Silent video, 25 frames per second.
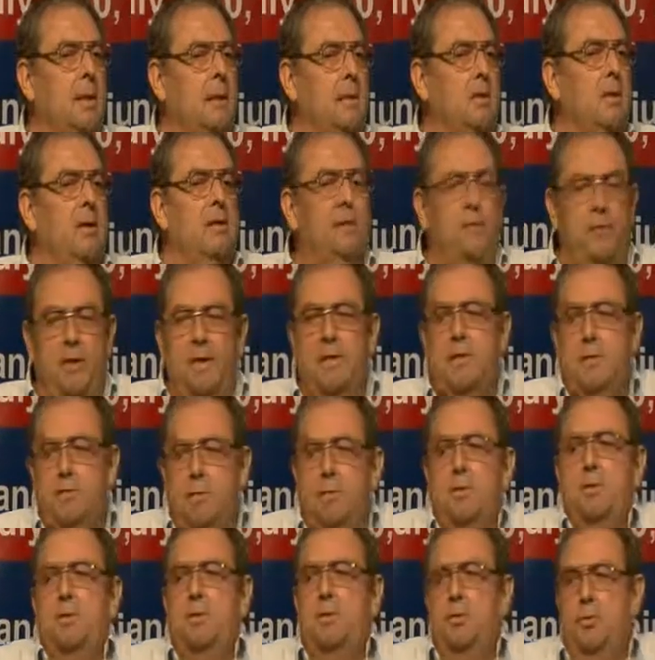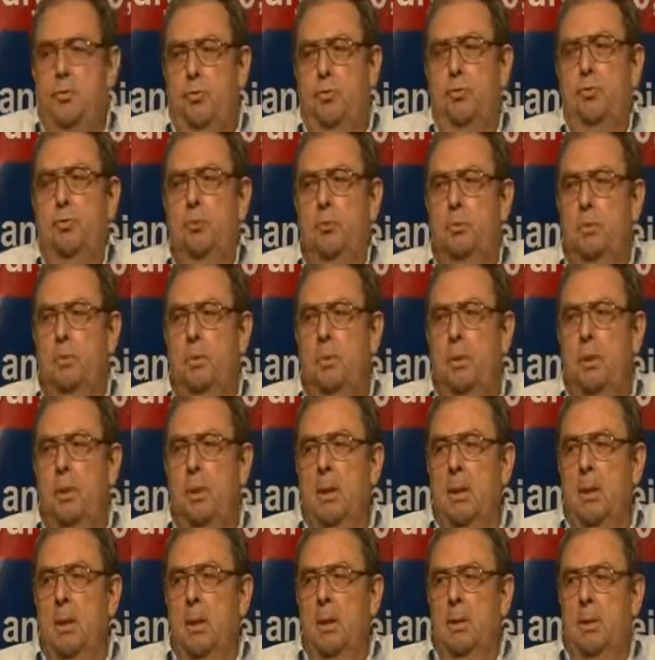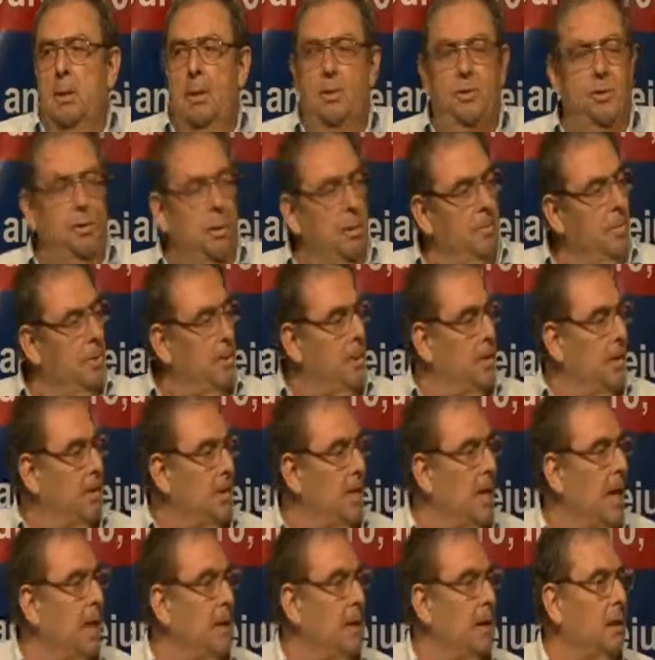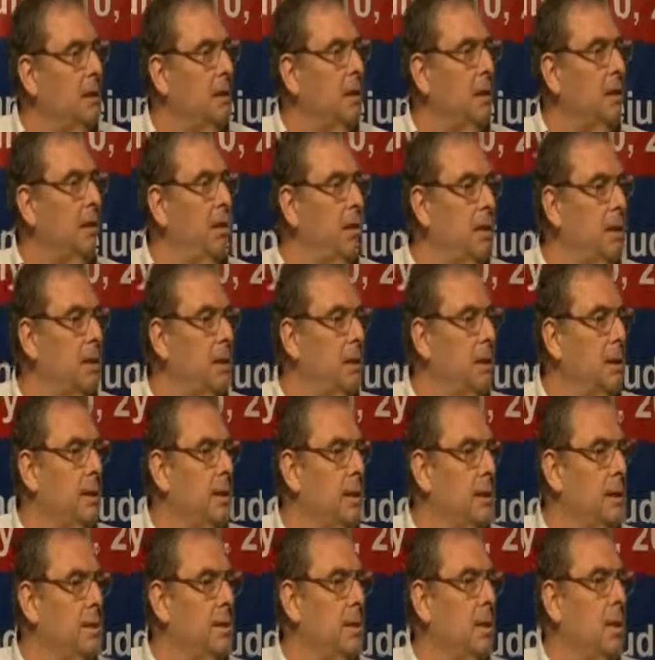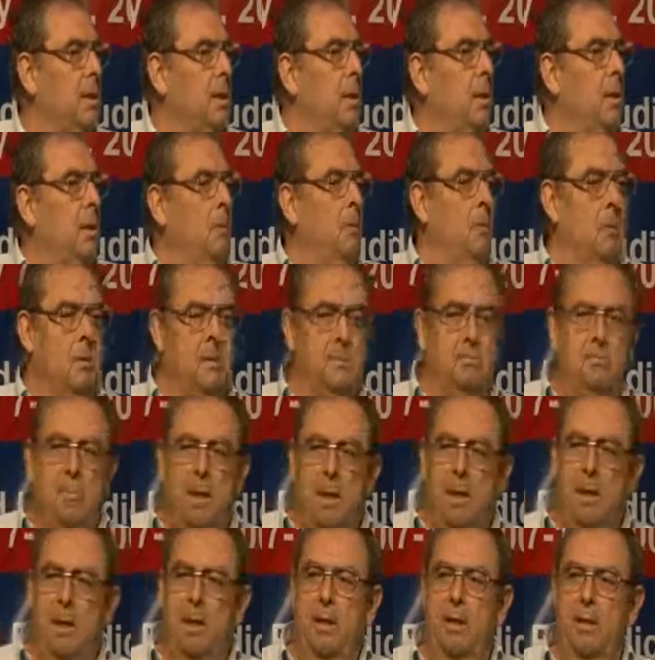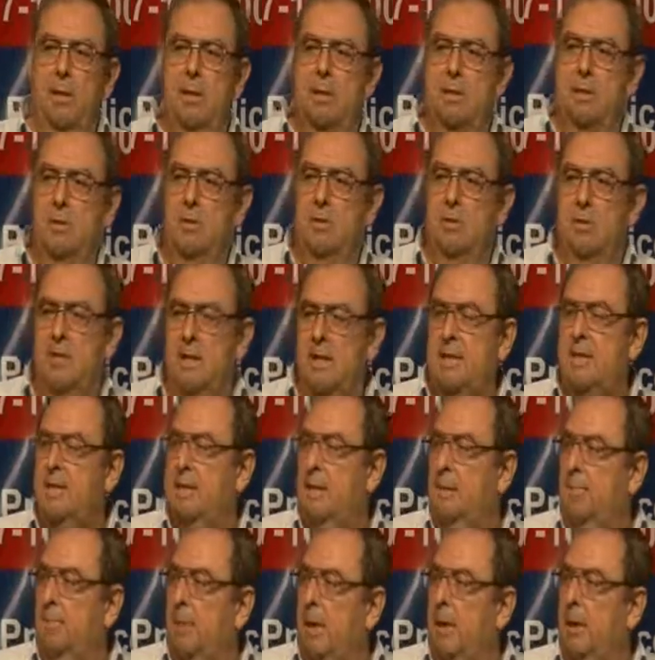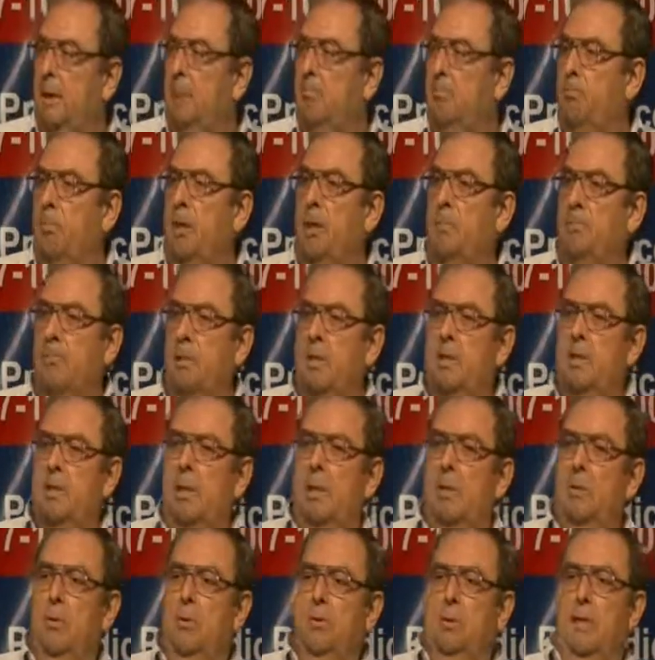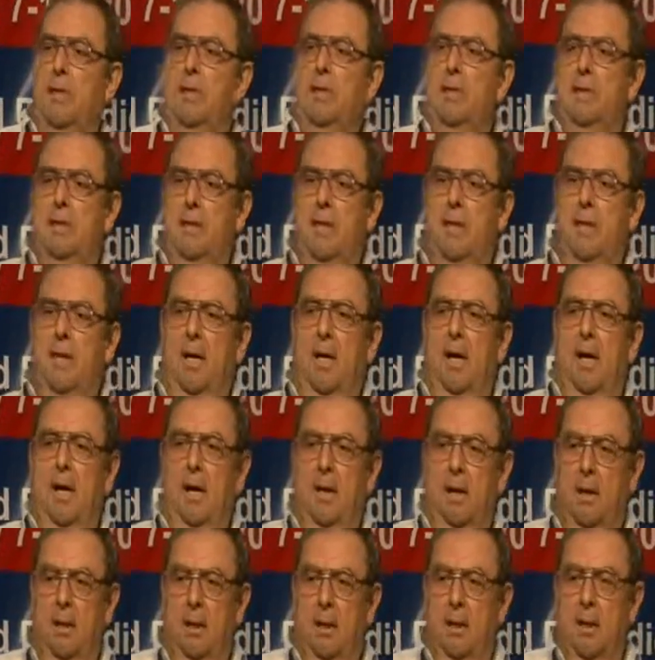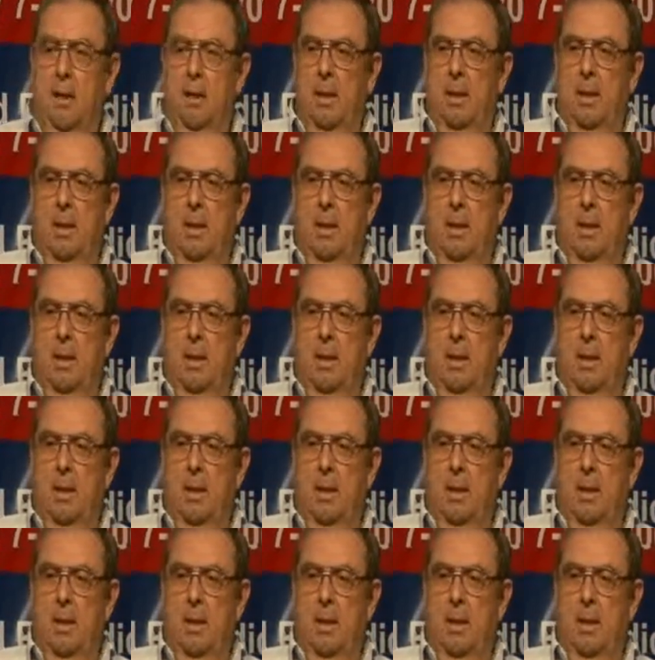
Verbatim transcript: So if this was true, that German society in the 30s was millions or 60 million people saluting Sieg Heil